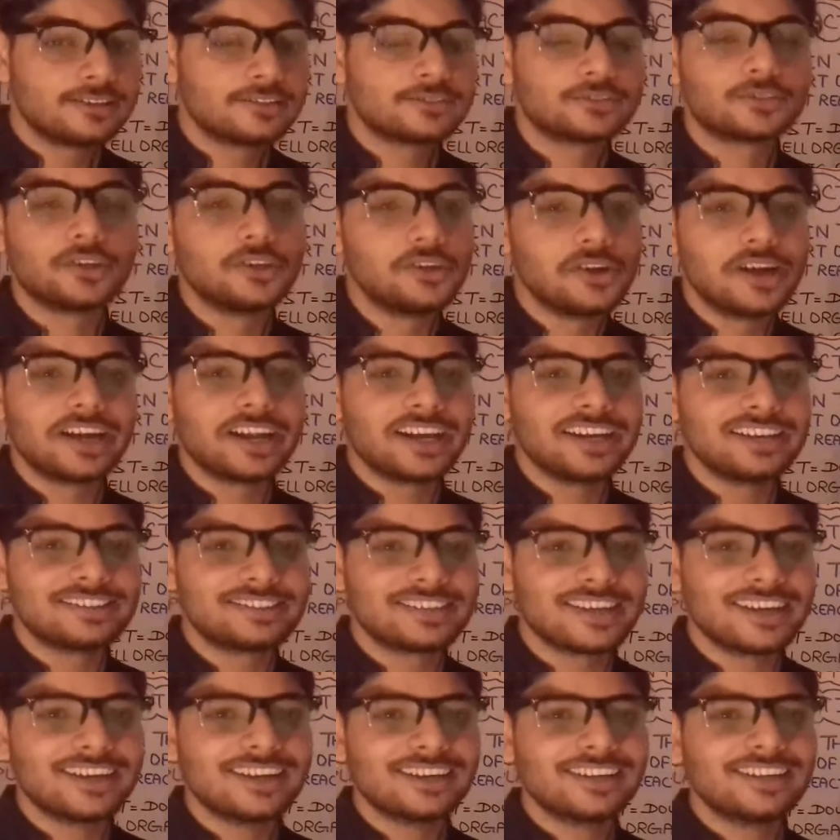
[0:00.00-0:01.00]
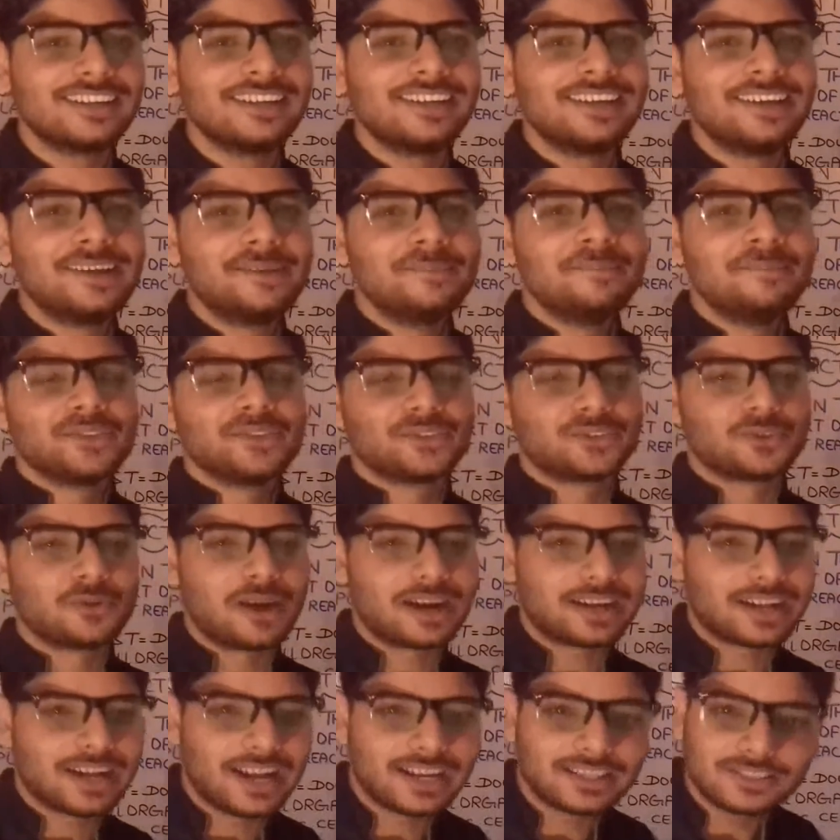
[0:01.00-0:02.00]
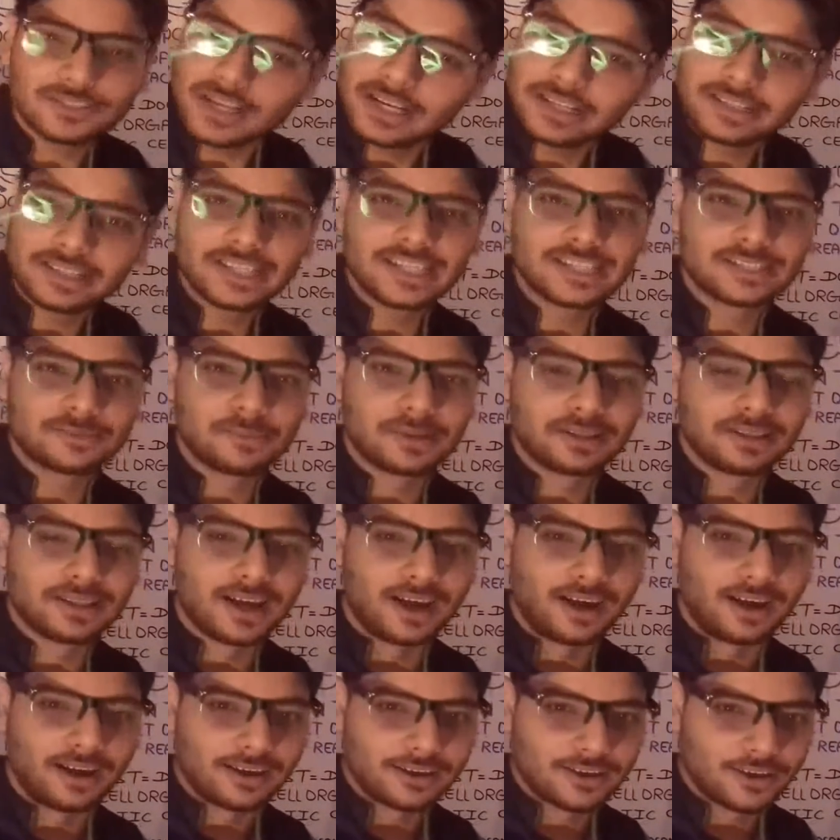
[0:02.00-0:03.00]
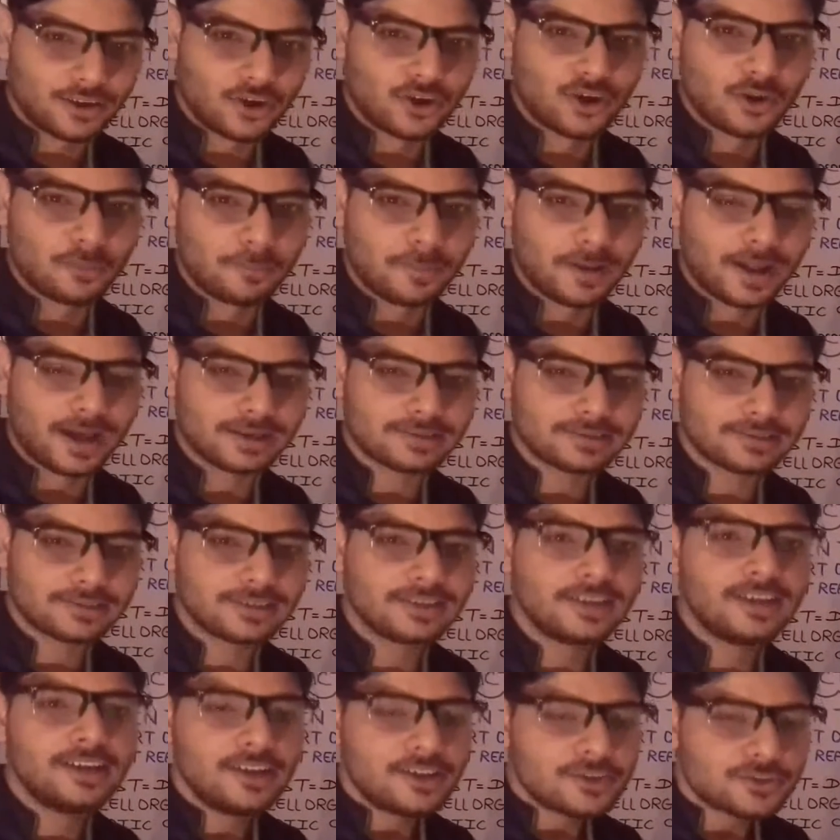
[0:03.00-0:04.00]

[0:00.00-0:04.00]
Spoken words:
So you understand? So what are actually these in the chloroplast?